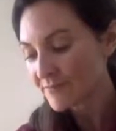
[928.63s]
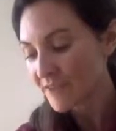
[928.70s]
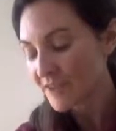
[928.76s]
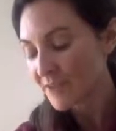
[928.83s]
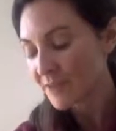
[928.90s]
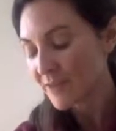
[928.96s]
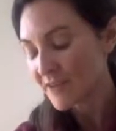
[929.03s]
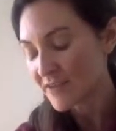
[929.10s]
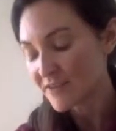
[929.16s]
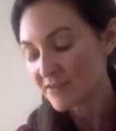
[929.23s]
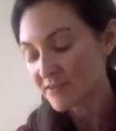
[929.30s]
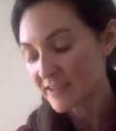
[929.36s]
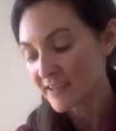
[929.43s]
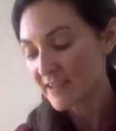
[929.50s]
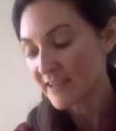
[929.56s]
You may just
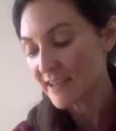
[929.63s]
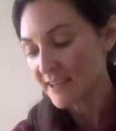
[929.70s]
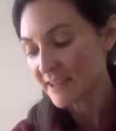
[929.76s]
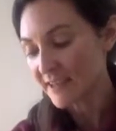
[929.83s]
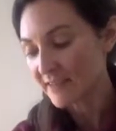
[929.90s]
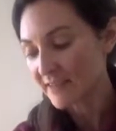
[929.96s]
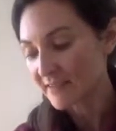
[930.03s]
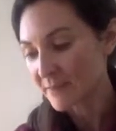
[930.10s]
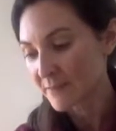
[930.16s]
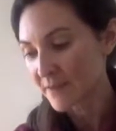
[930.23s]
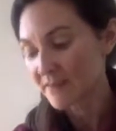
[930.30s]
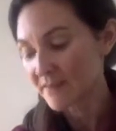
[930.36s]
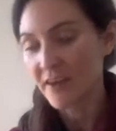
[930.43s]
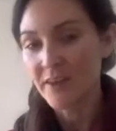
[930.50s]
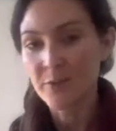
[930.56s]
really need it,
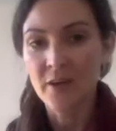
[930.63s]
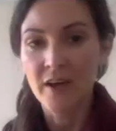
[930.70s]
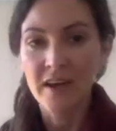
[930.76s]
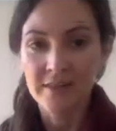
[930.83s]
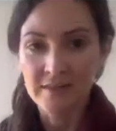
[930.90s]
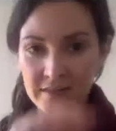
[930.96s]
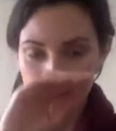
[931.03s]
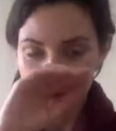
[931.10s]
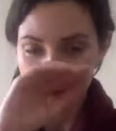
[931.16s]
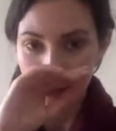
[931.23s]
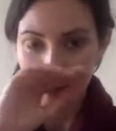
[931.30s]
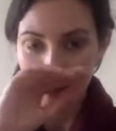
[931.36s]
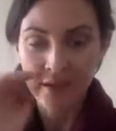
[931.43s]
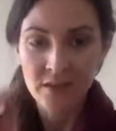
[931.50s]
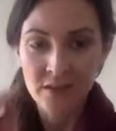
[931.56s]
because otherwise it's
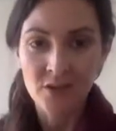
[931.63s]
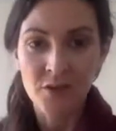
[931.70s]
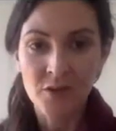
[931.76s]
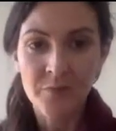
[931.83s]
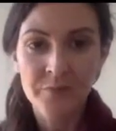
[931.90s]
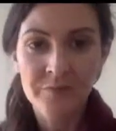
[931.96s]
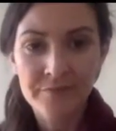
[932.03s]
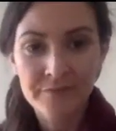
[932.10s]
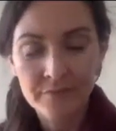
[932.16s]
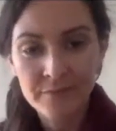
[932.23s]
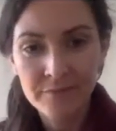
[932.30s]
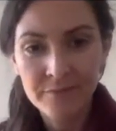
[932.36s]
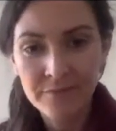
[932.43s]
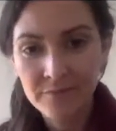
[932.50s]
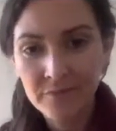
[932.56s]
like, you
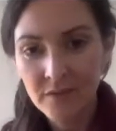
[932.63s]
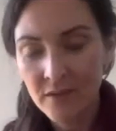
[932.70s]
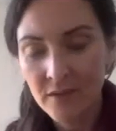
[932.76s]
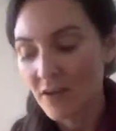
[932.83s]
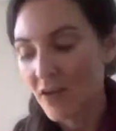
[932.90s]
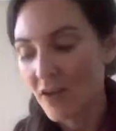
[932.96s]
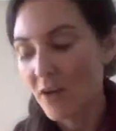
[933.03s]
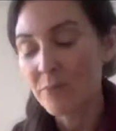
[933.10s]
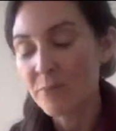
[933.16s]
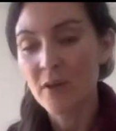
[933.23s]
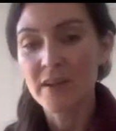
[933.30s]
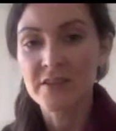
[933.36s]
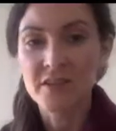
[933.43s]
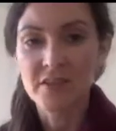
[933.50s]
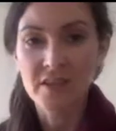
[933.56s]
can't
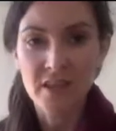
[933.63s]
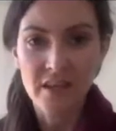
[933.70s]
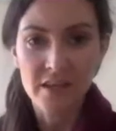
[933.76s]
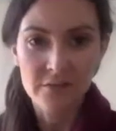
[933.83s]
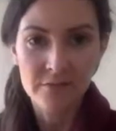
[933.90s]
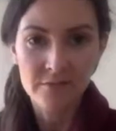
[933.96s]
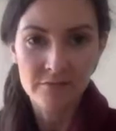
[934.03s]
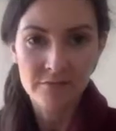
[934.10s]
polish a turd.